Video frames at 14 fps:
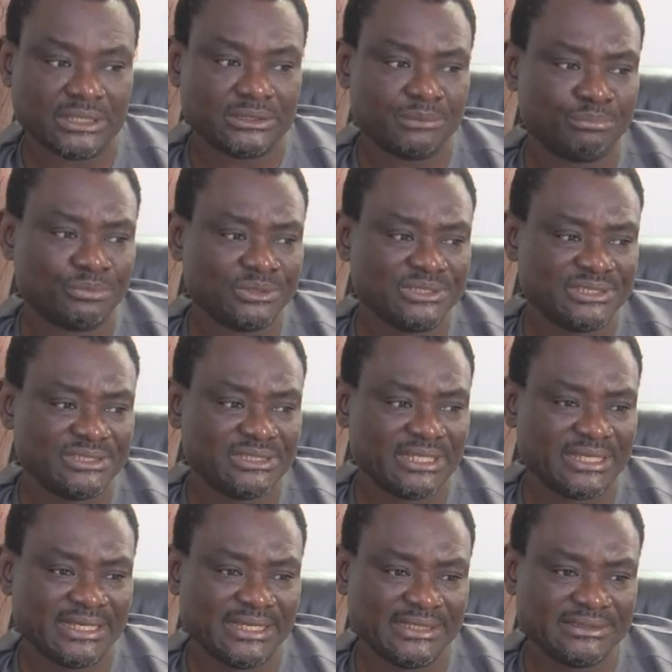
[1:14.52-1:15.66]
The policy
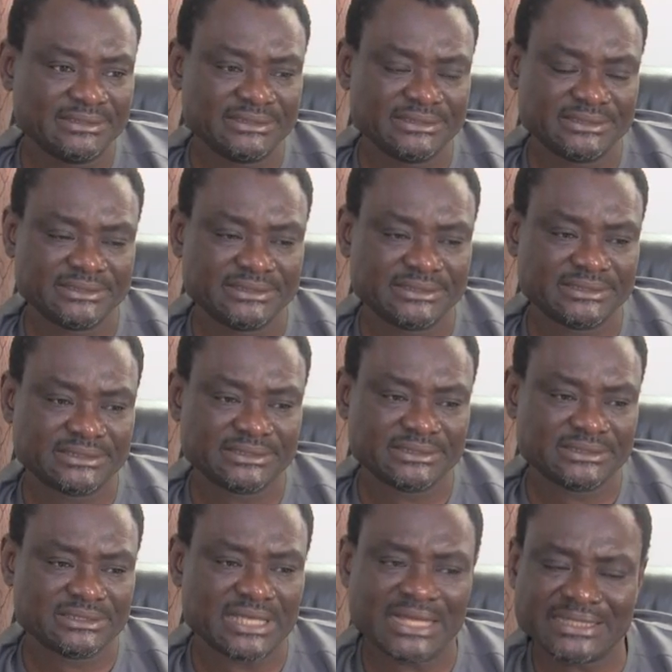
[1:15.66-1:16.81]
again
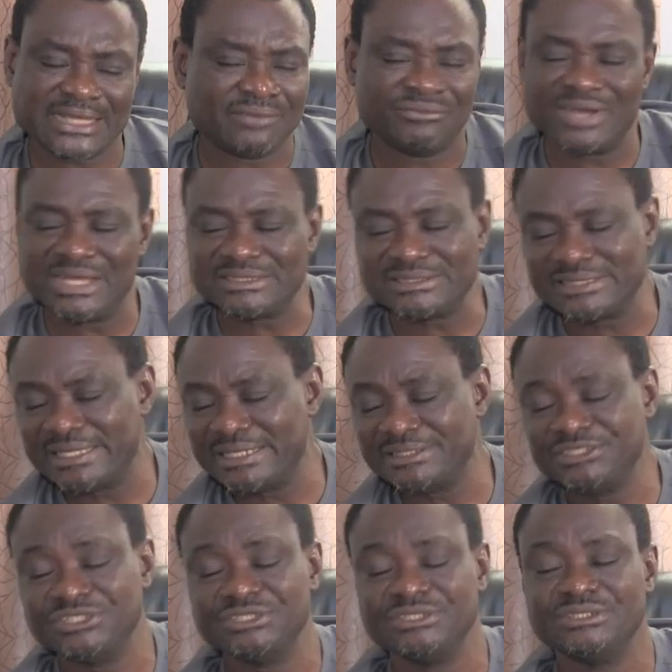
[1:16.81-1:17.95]
is at advanced
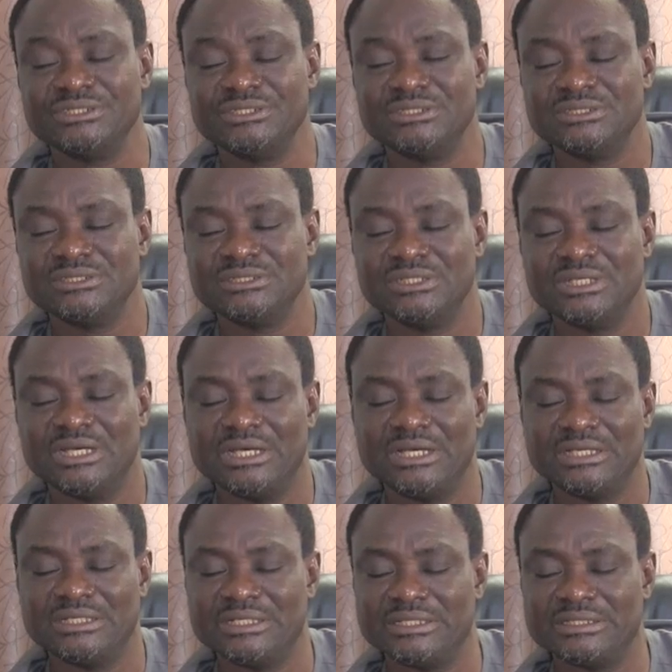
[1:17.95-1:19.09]
stage.
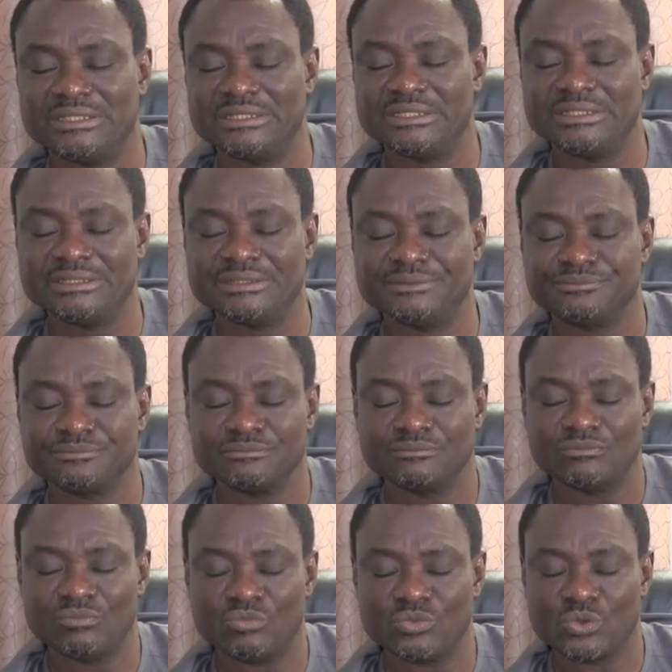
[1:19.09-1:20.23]
Then
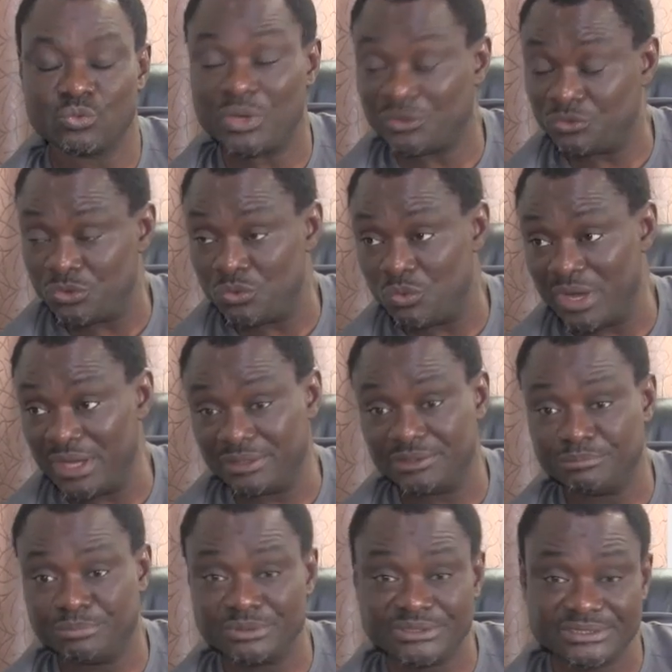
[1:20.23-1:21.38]
we're doing well. The
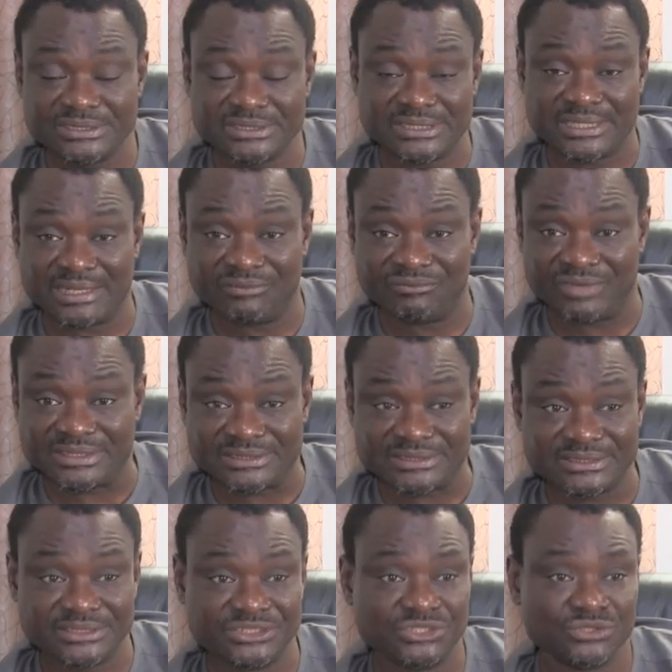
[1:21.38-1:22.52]
policy is at advanced
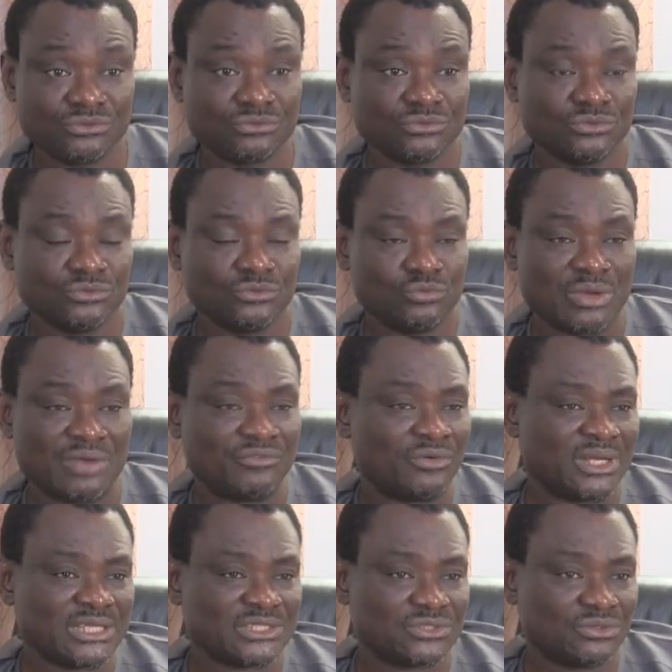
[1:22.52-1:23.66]
stage. We have
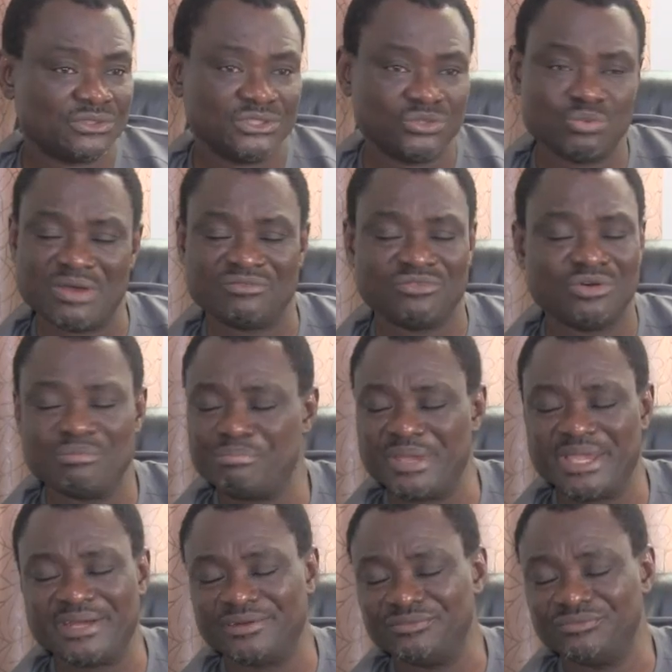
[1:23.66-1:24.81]
understudied, we have done
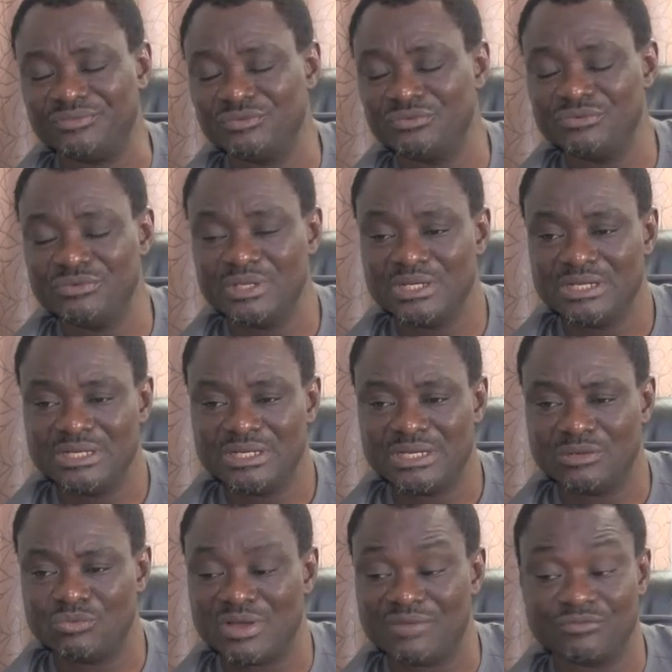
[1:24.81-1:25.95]
peer review,
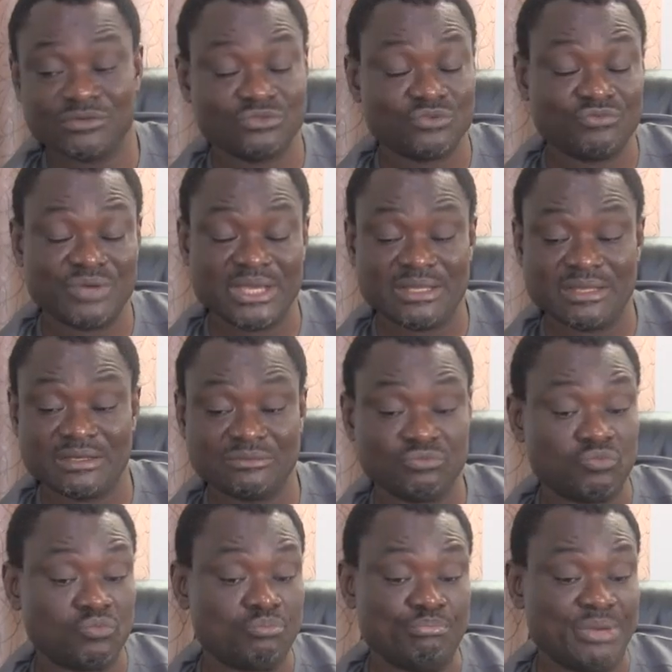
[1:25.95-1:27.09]
and we have also found out
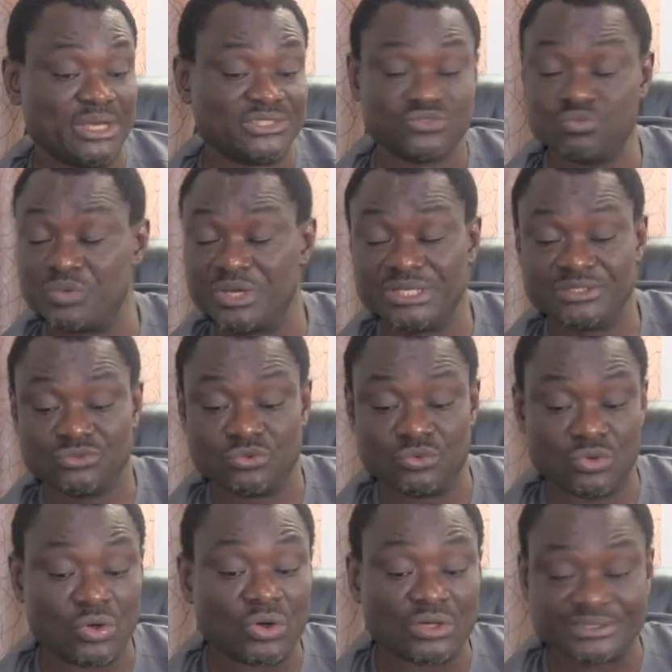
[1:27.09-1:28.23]
the best way to
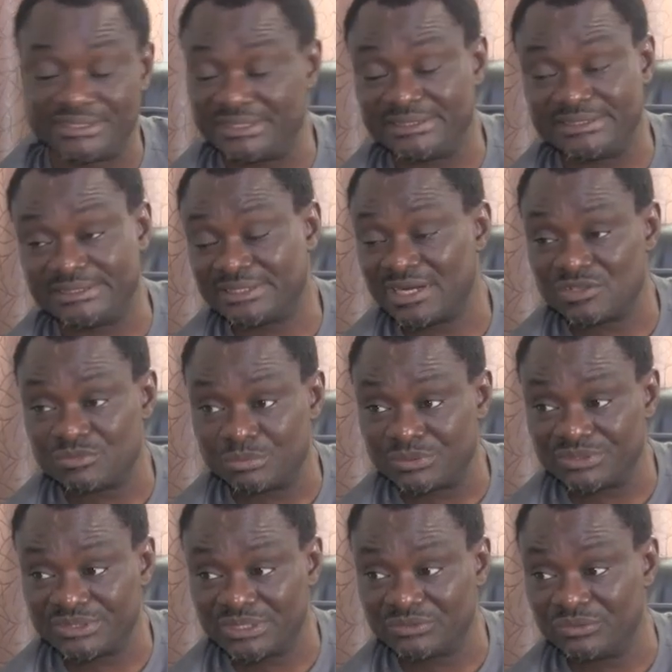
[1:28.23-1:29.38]
coordinate the transport
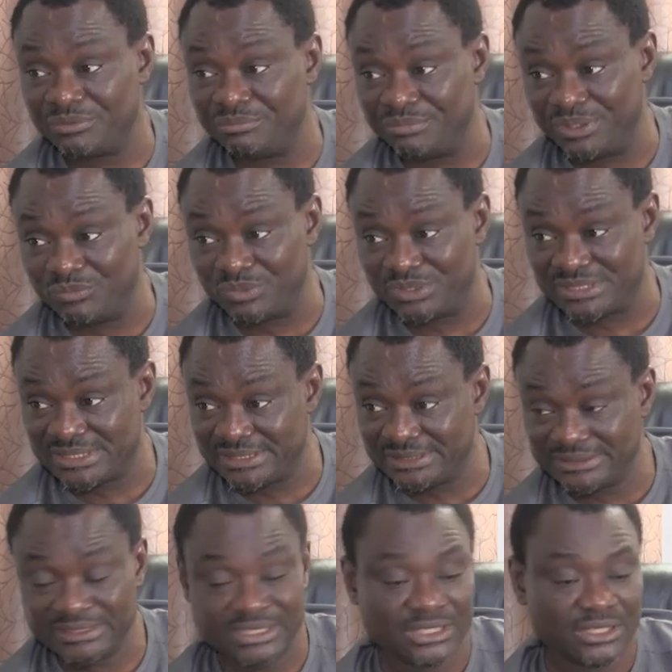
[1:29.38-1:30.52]
sector in Benue State.